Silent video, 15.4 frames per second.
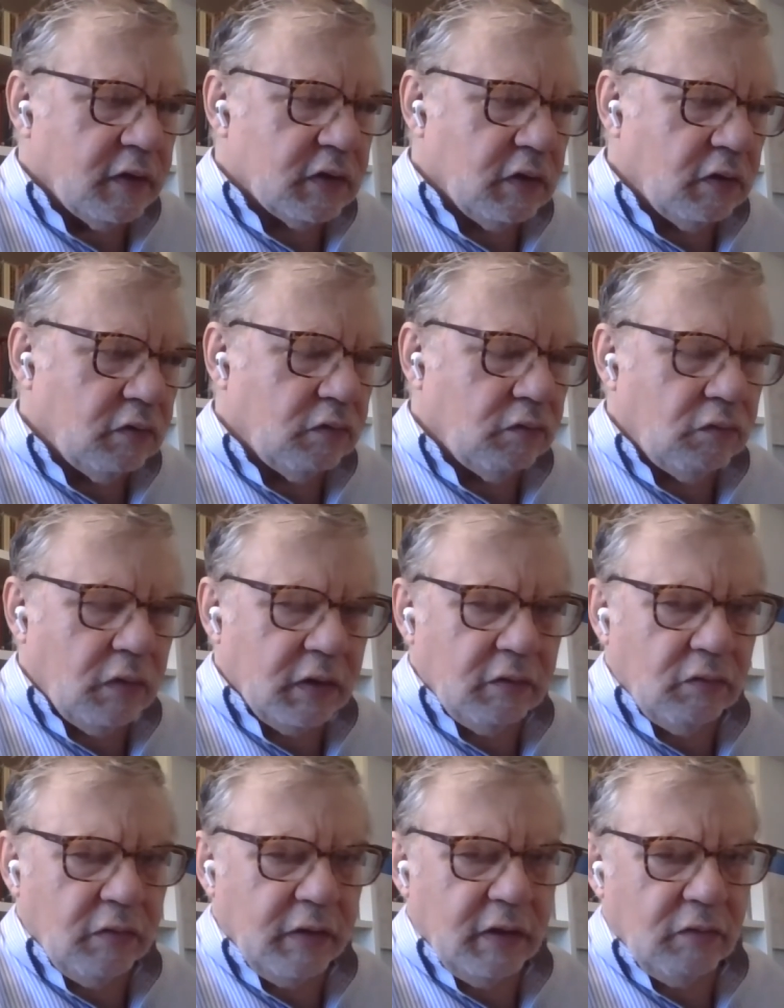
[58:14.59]
So
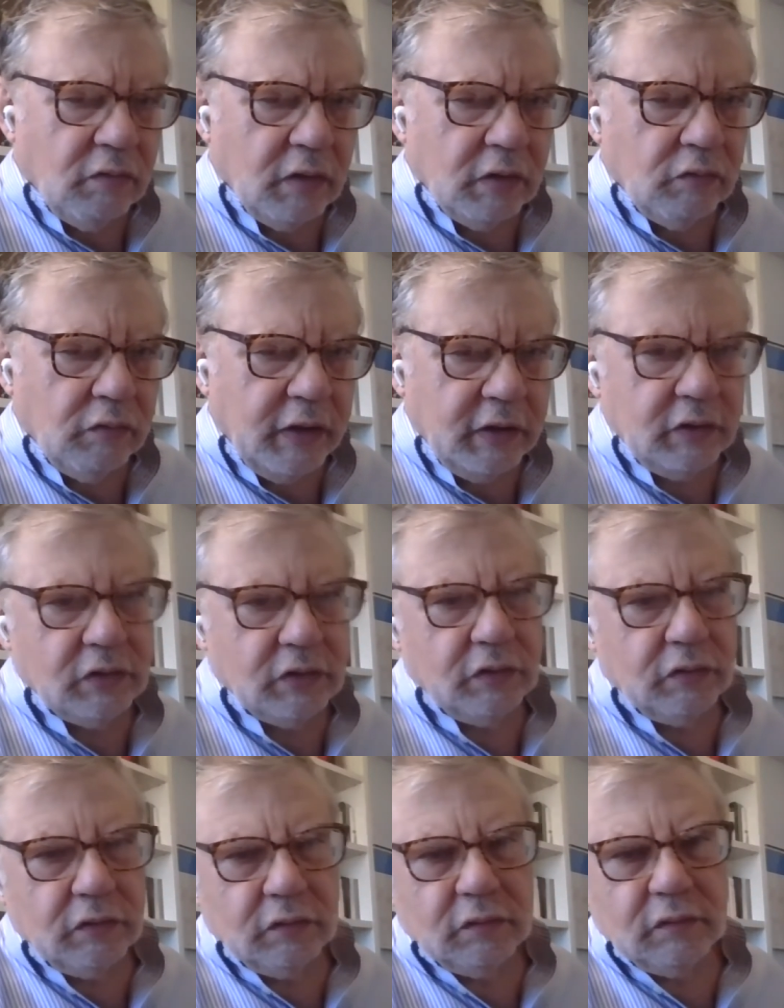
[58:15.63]
one way, one way
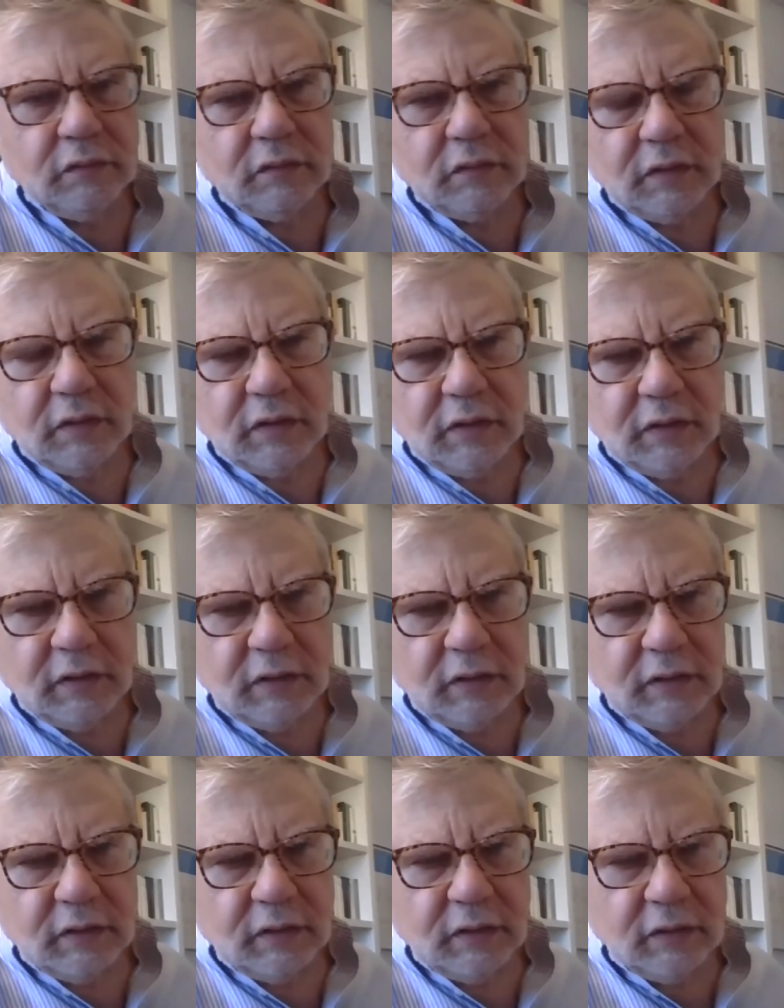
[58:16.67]
to
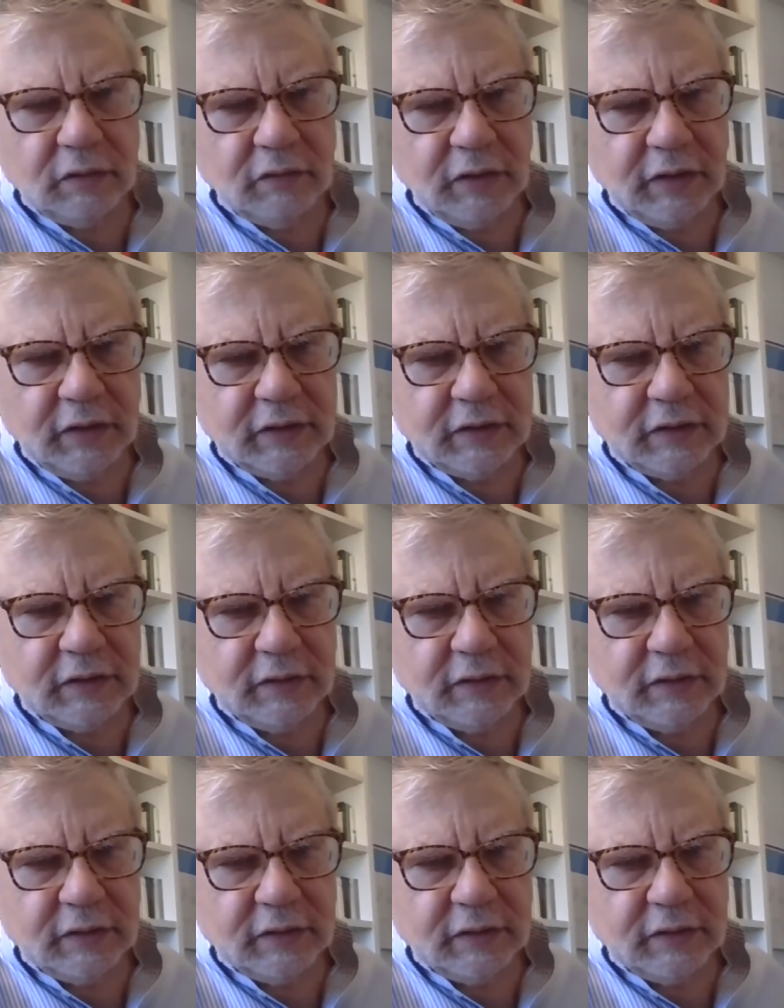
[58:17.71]
uh, address